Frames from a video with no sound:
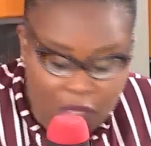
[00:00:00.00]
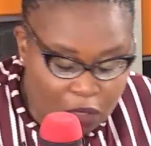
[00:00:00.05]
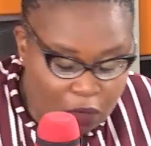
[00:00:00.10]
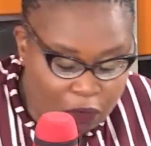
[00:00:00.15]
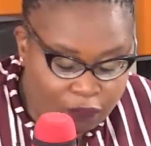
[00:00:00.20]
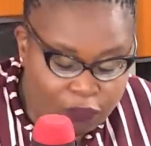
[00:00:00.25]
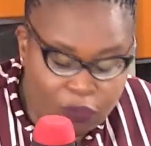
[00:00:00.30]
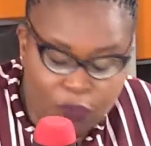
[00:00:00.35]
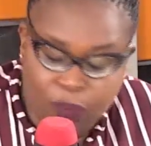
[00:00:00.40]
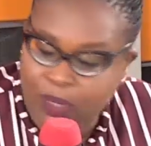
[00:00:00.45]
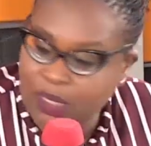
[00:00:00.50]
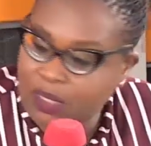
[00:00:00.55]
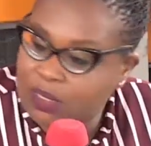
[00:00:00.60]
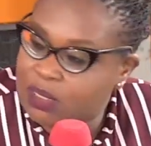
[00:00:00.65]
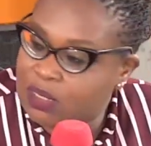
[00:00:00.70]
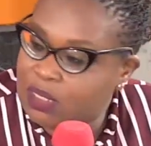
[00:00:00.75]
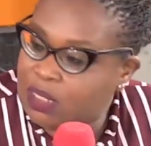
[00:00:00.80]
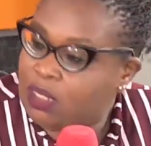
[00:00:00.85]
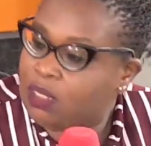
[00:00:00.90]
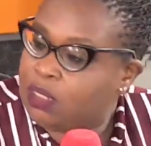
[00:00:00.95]
of
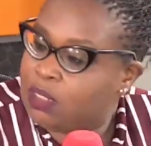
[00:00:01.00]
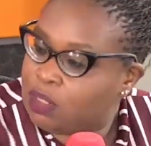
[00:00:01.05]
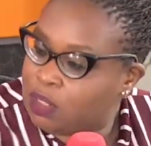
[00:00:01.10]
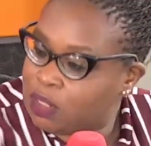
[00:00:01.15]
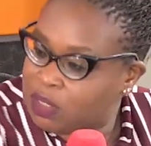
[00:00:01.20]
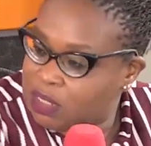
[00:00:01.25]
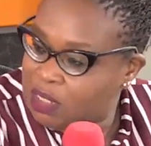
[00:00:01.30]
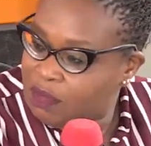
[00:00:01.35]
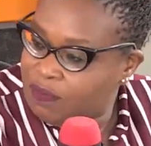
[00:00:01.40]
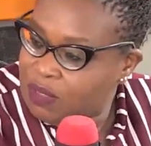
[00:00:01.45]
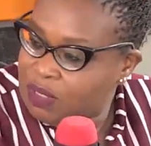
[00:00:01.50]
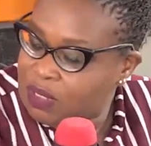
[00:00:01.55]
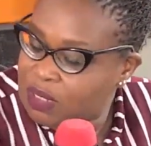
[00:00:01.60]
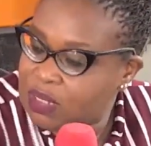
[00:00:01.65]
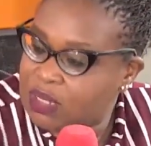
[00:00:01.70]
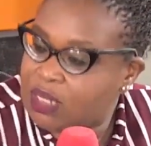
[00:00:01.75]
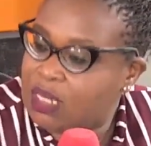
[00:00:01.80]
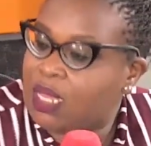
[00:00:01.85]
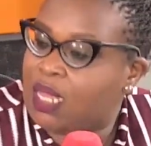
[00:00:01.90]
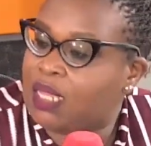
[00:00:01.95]
UHC, the
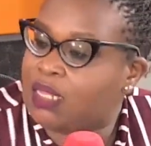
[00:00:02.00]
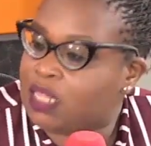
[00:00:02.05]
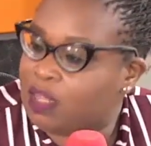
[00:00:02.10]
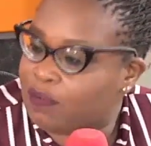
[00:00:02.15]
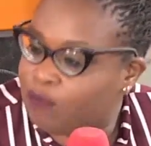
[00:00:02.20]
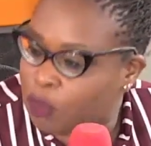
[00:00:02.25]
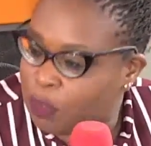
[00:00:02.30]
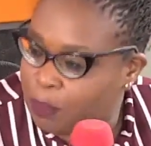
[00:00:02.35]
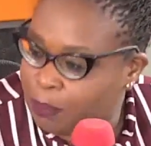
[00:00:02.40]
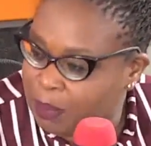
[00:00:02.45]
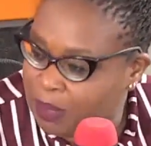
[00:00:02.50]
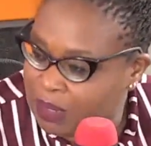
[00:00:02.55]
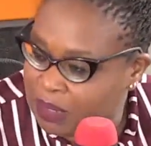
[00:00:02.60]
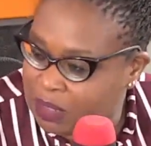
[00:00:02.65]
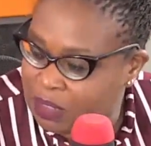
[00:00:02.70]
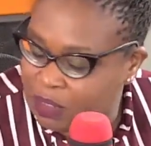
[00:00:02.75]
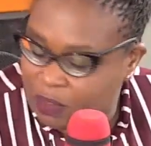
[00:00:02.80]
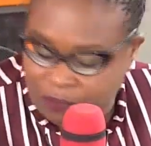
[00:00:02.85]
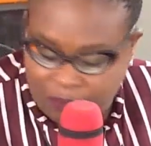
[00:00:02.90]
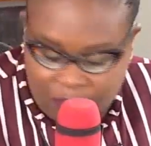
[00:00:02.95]
services, and the
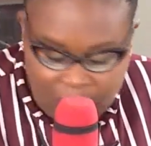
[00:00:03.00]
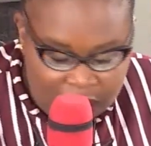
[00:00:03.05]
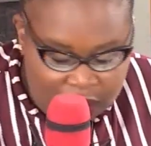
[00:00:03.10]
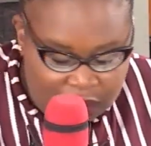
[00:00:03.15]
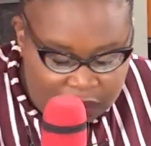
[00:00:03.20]
affordability of it.